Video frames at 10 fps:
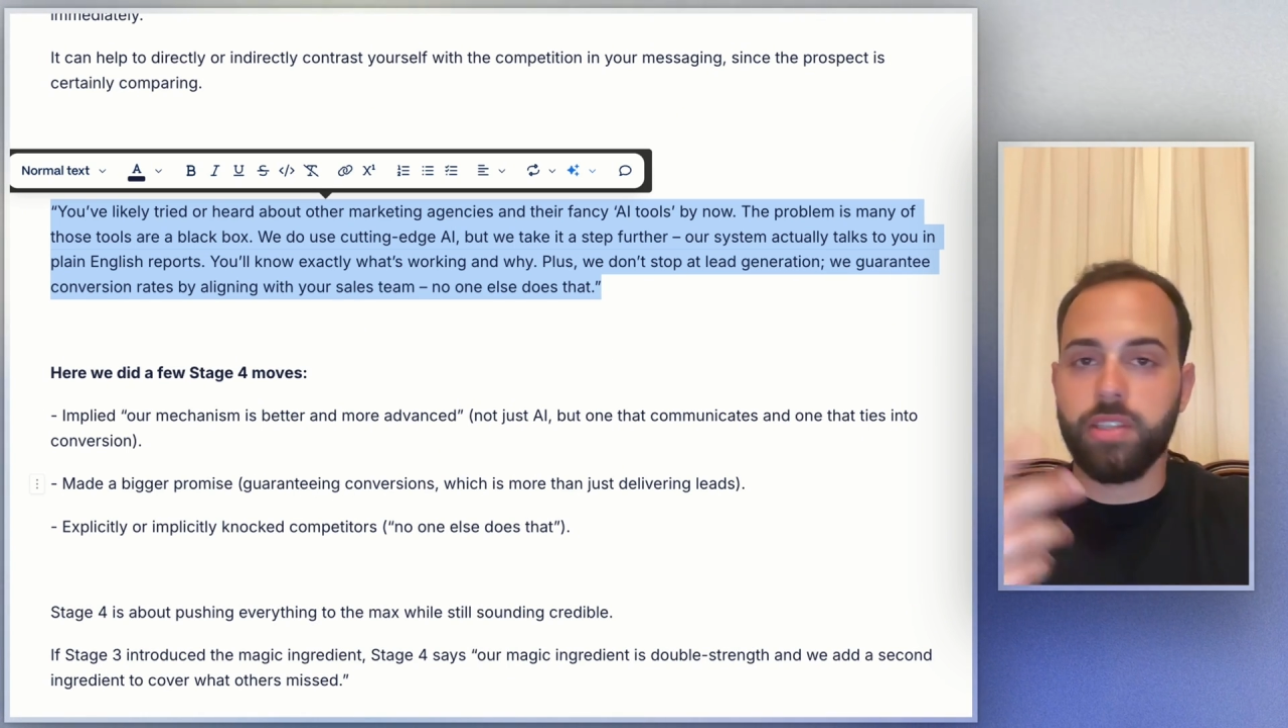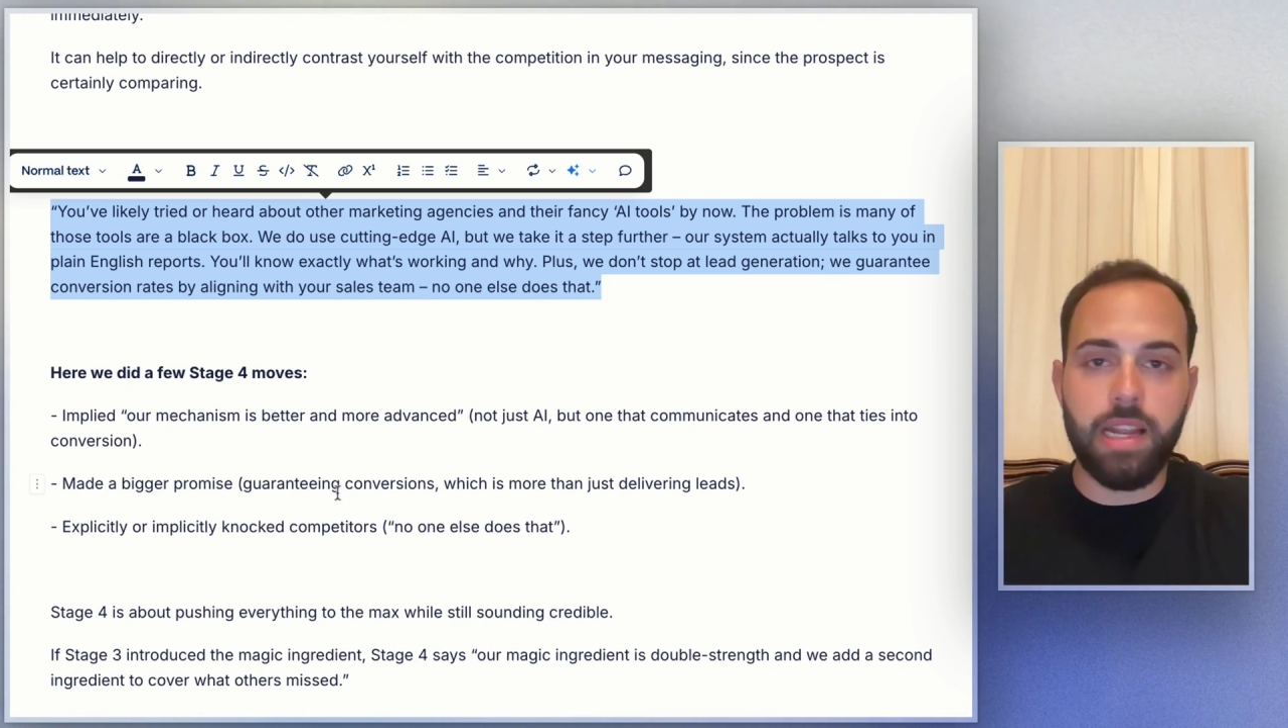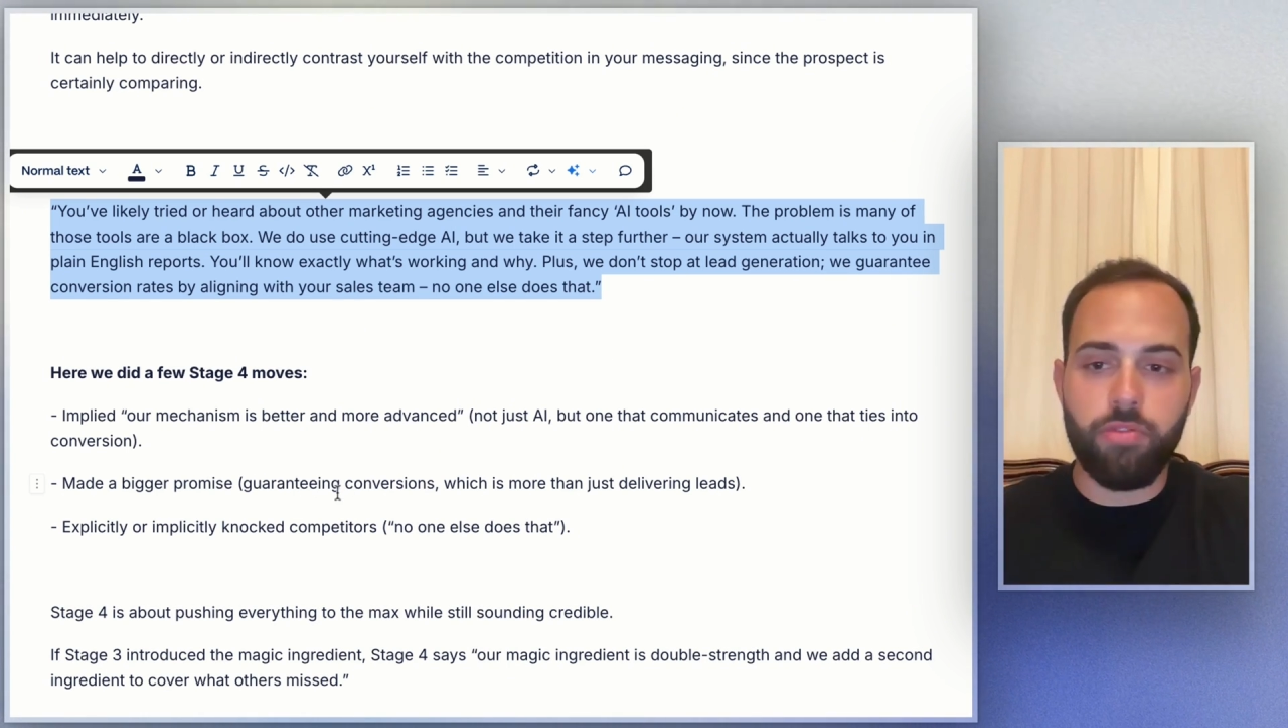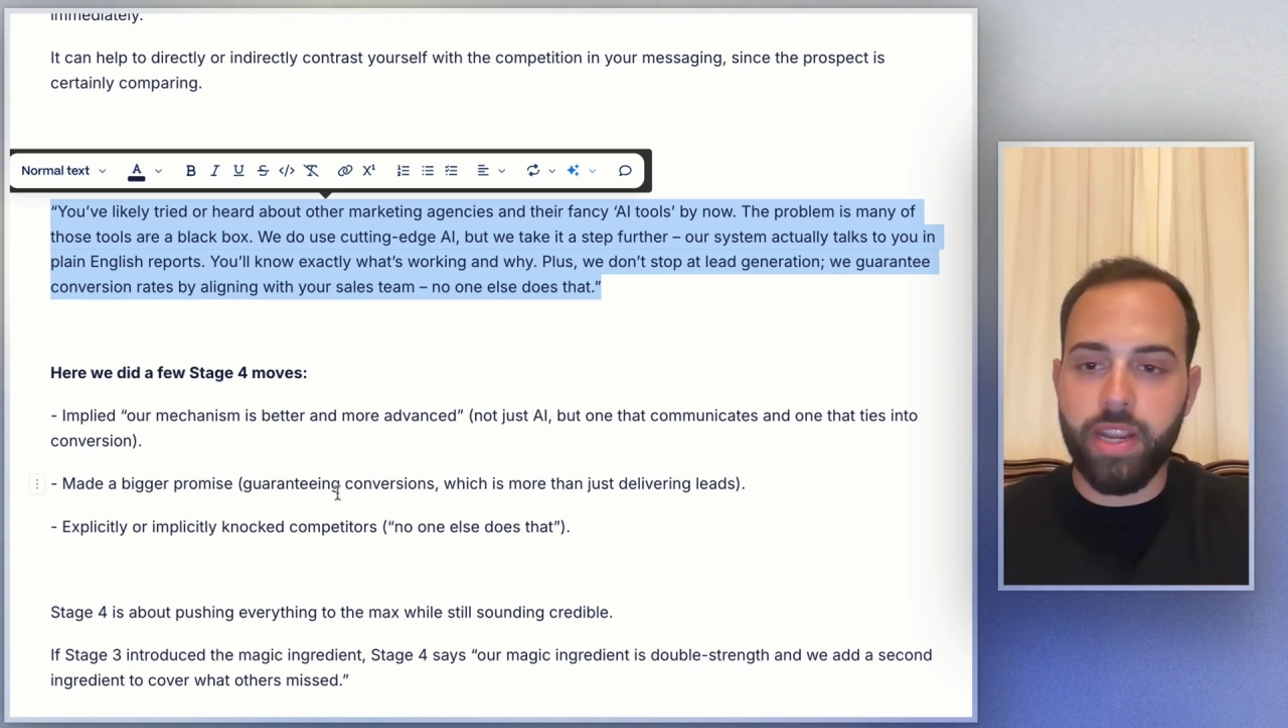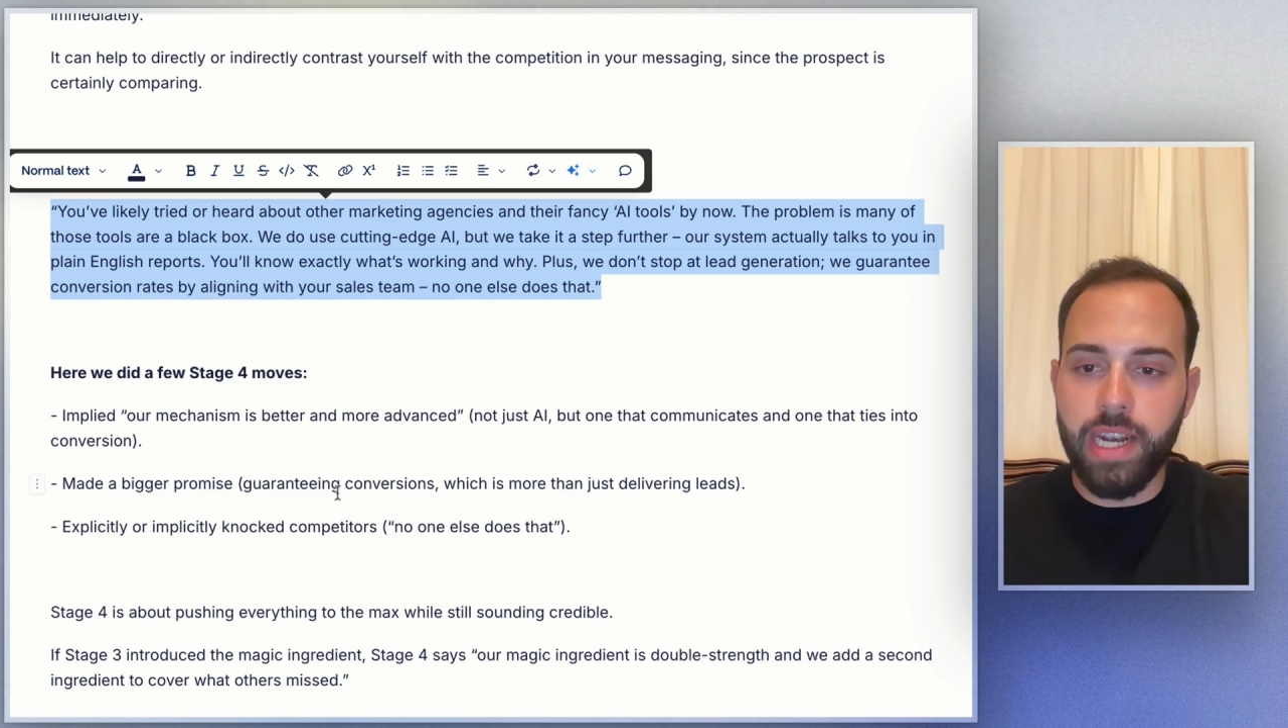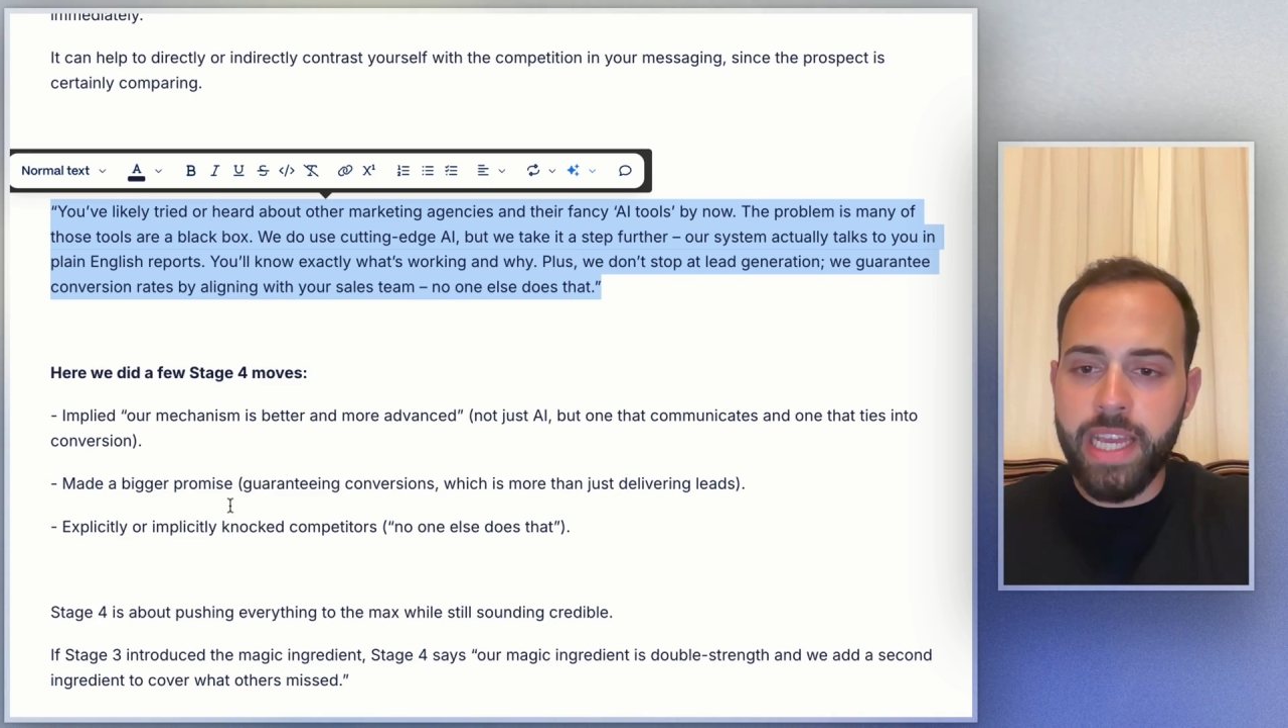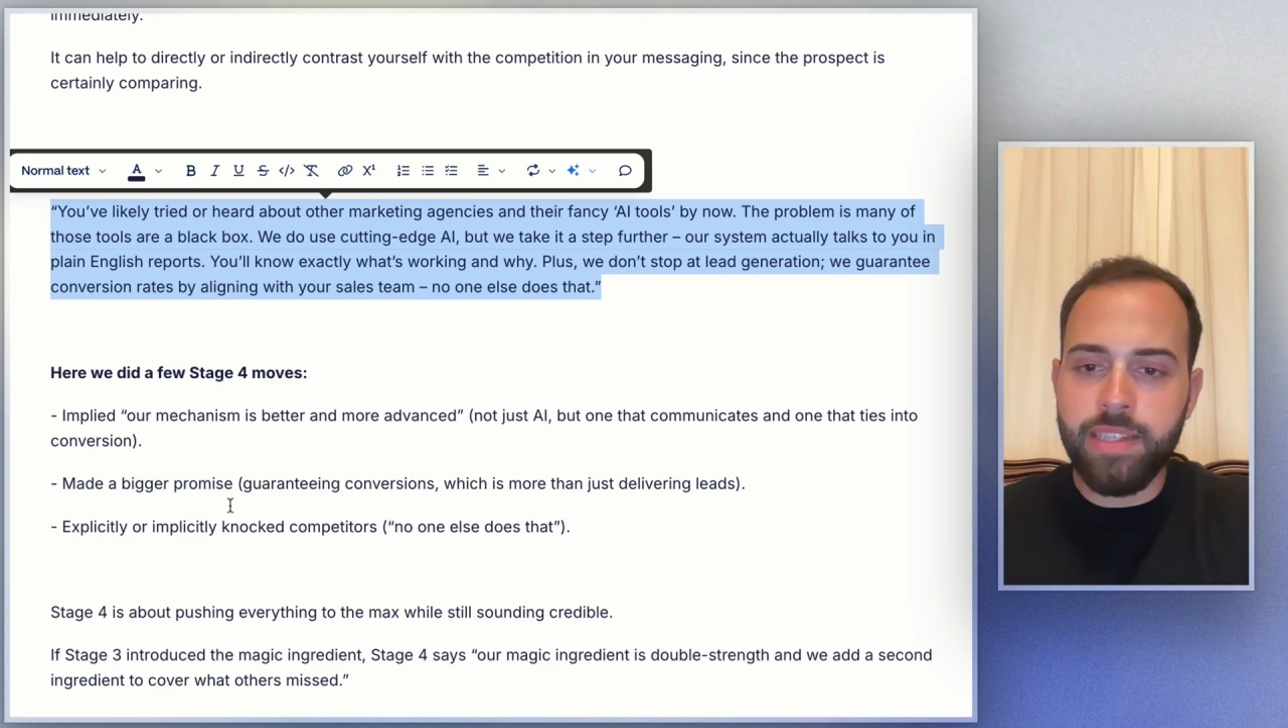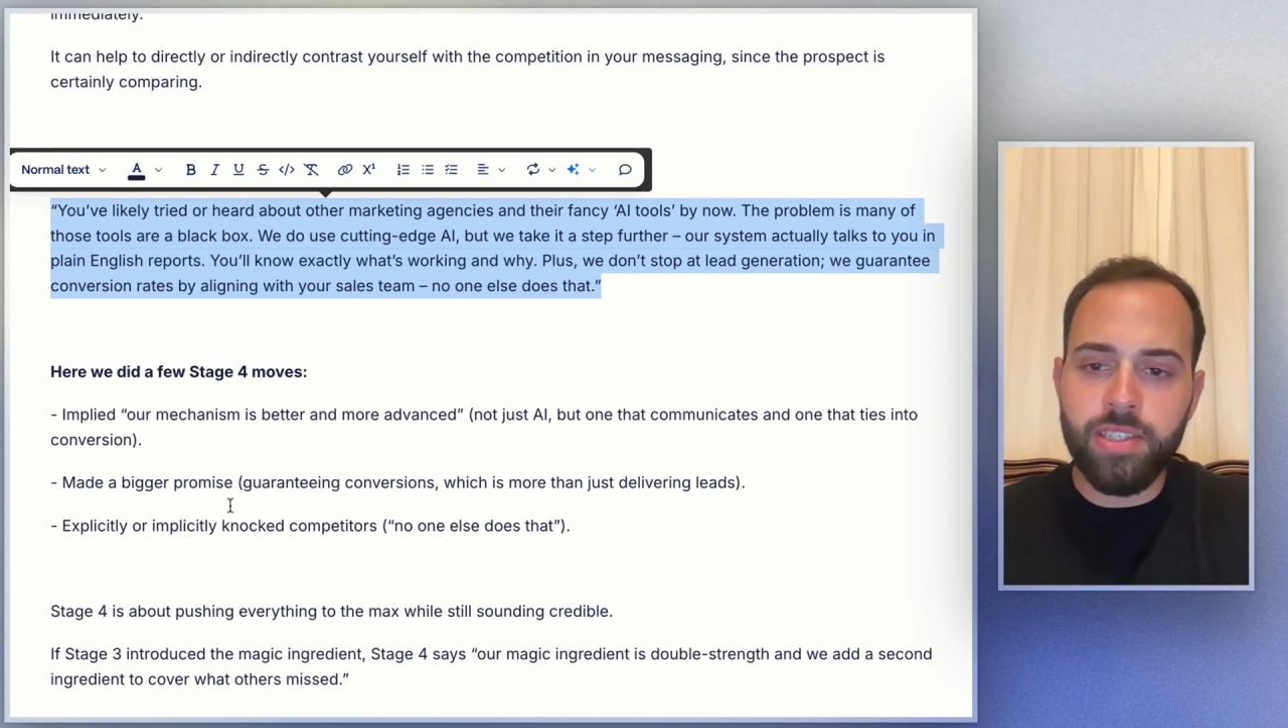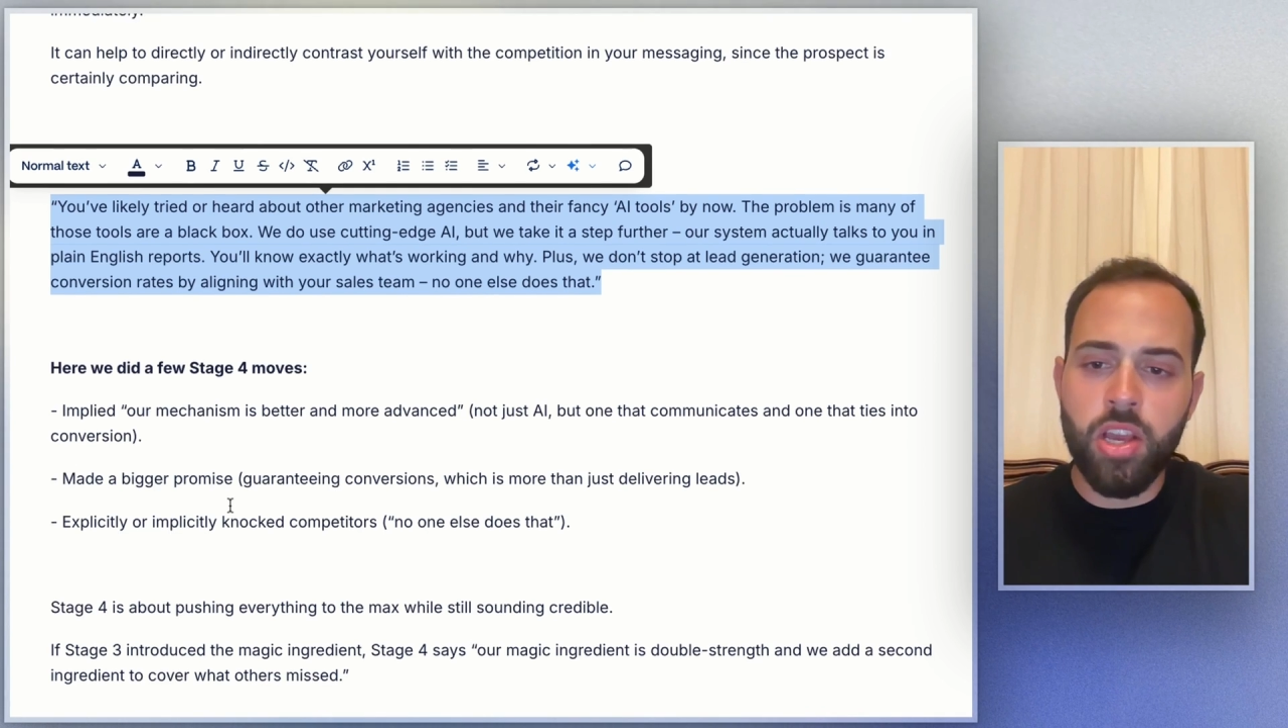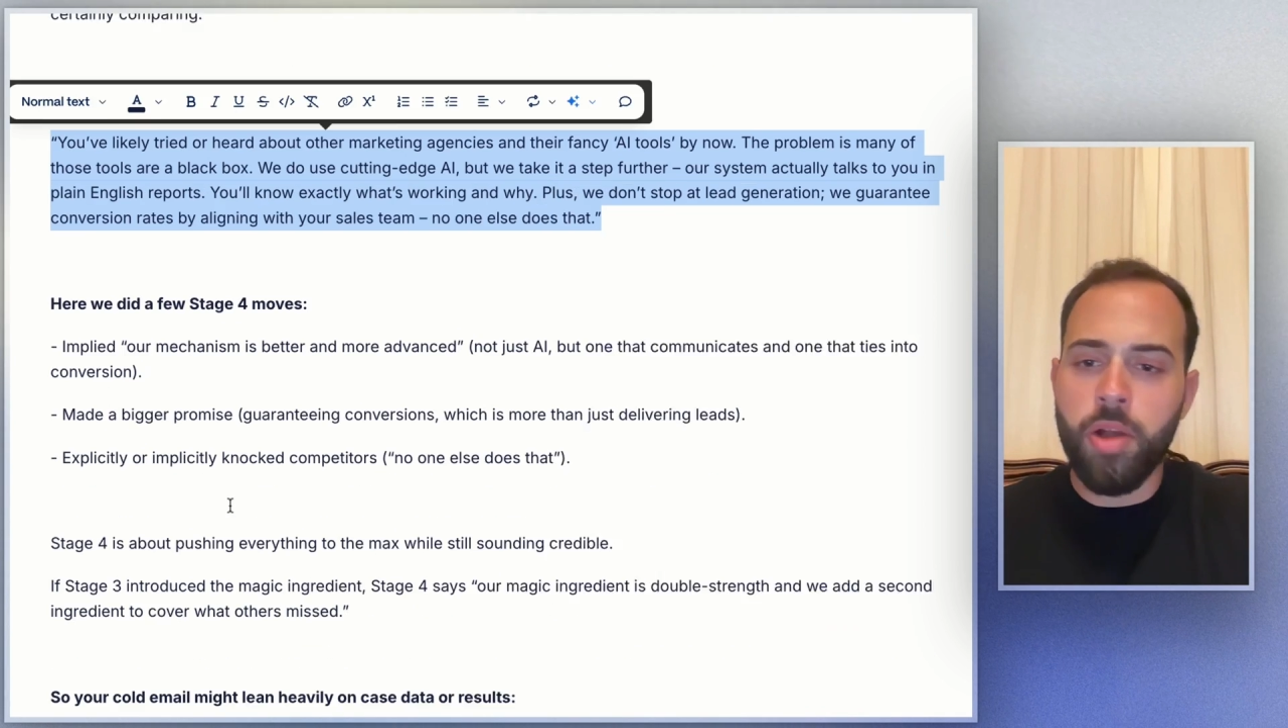delivering
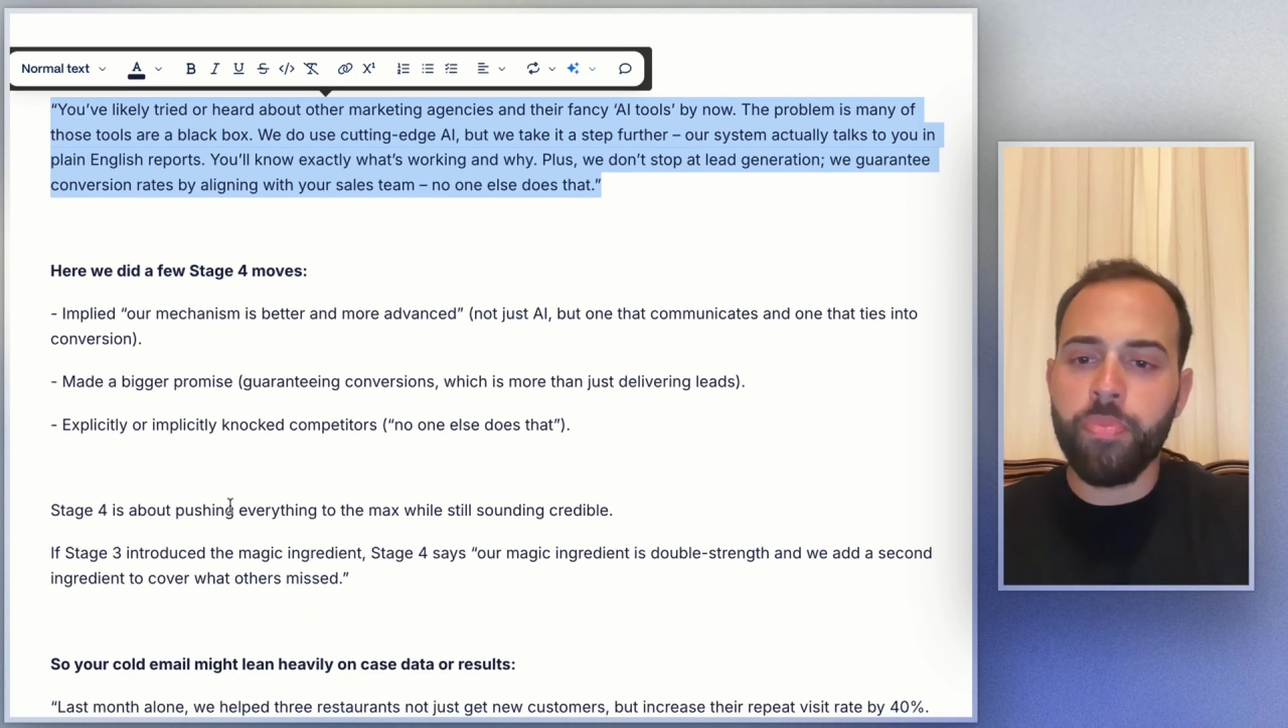leads.